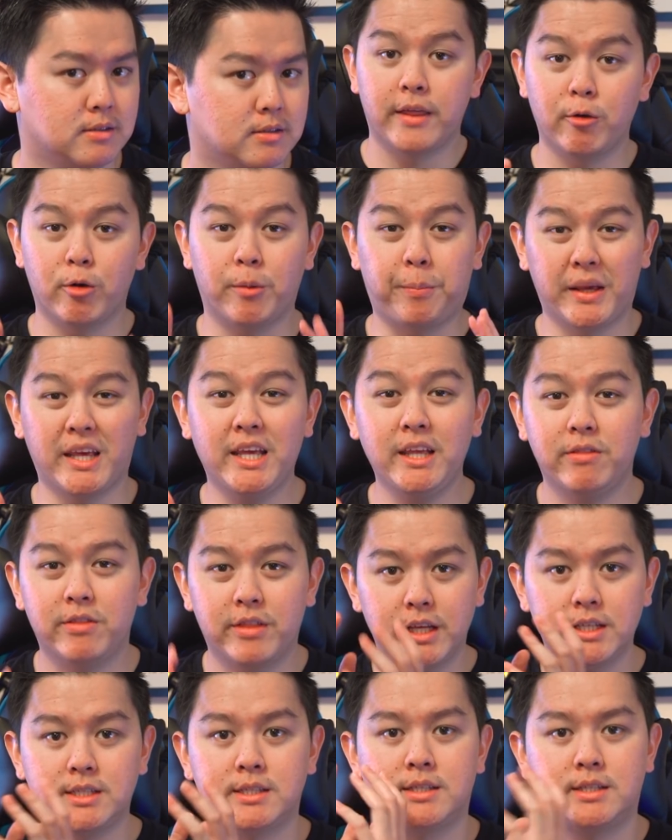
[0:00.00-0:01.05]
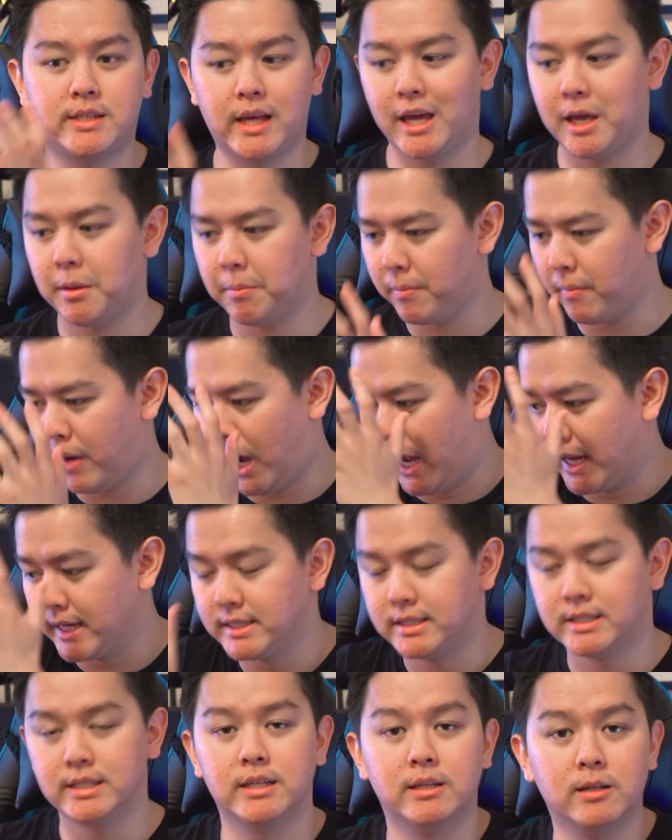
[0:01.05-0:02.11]
They repeat this same
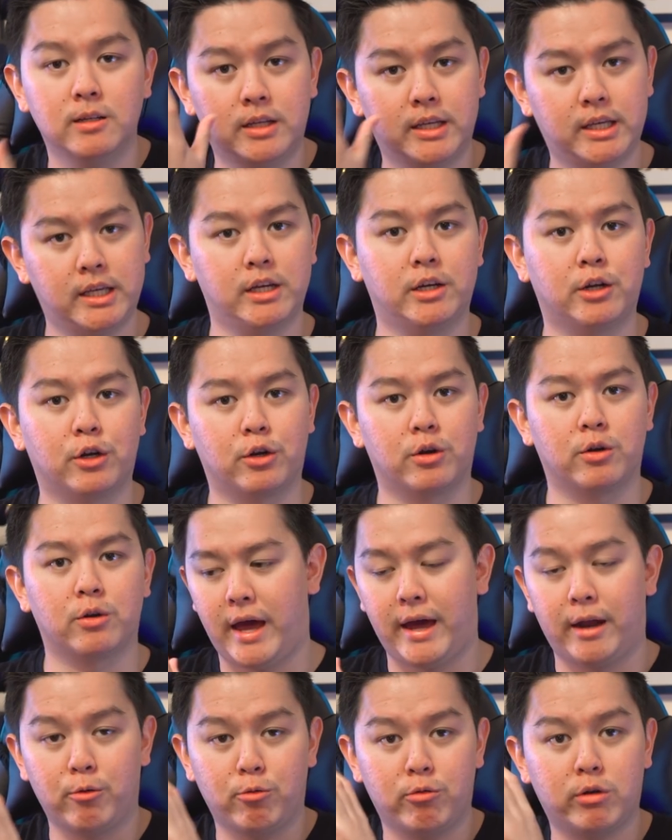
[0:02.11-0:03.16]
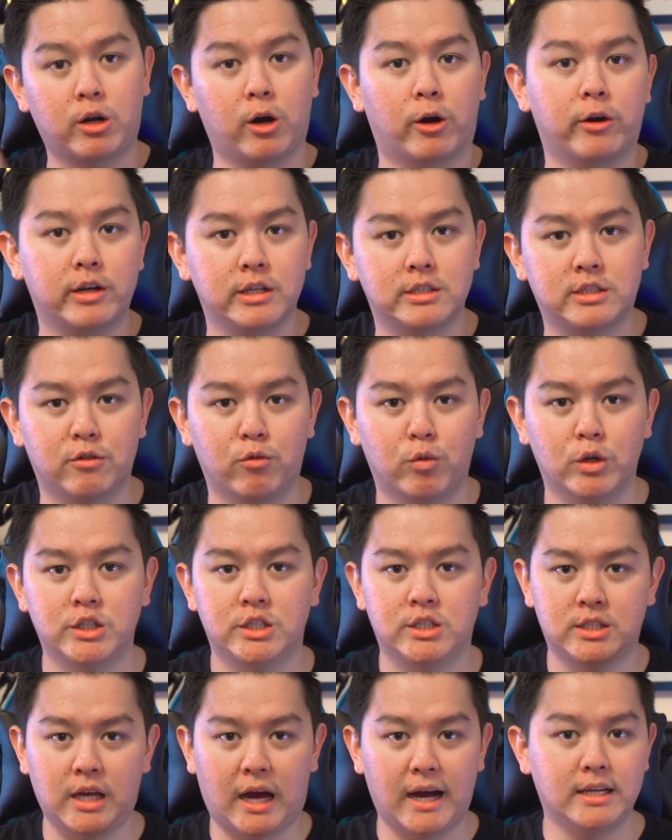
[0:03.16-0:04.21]
ideal here, that regardless of which
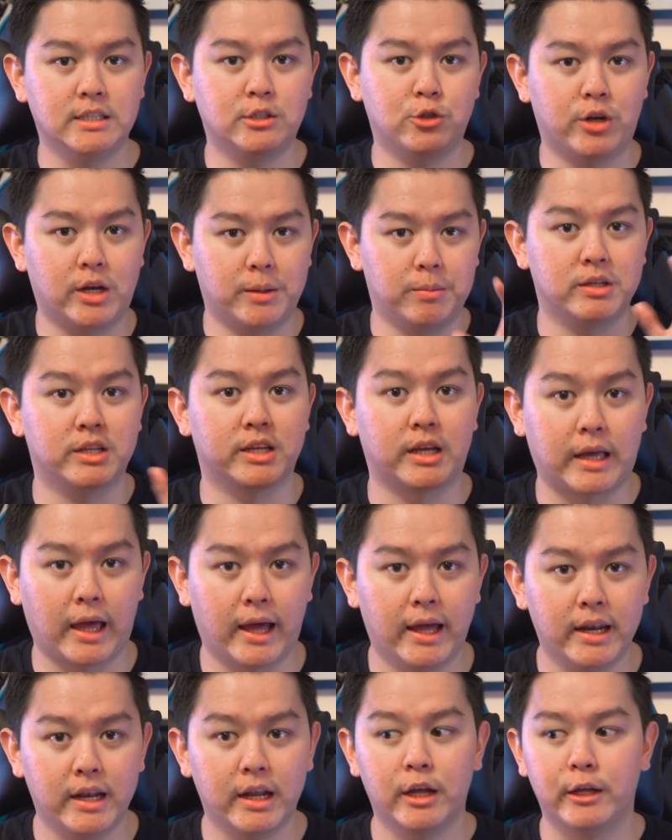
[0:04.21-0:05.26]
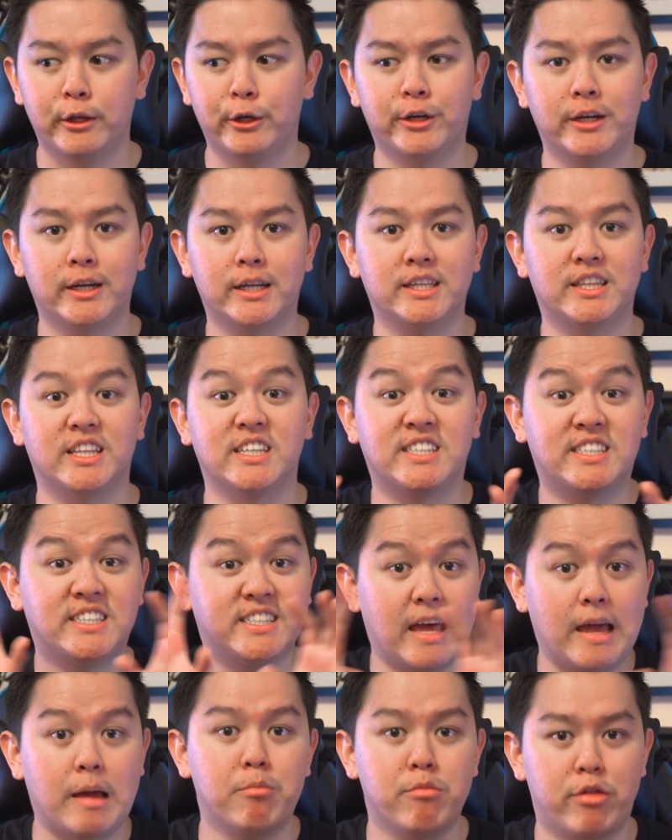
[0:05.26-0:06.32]
size you're able to get, you're gonna get the
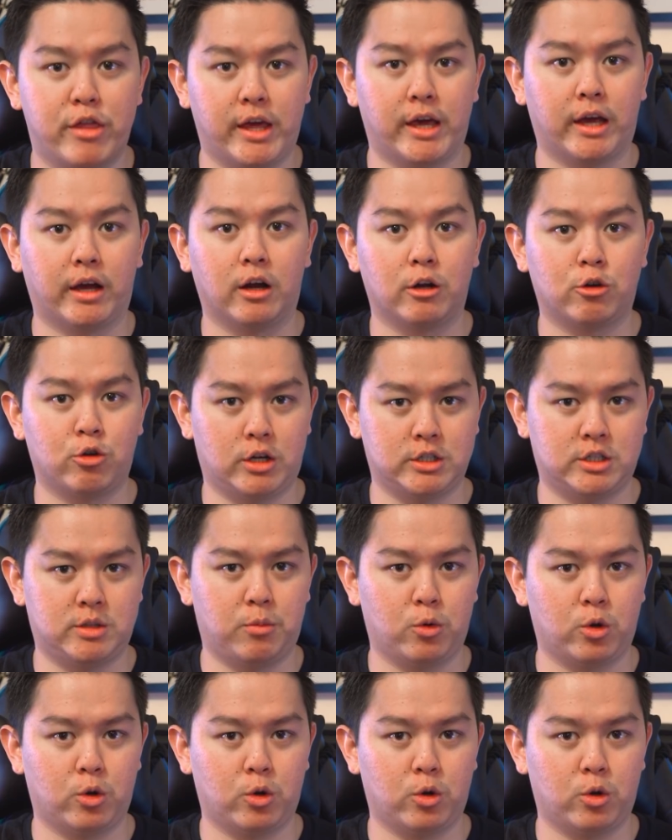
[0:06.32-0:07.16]
same thing across the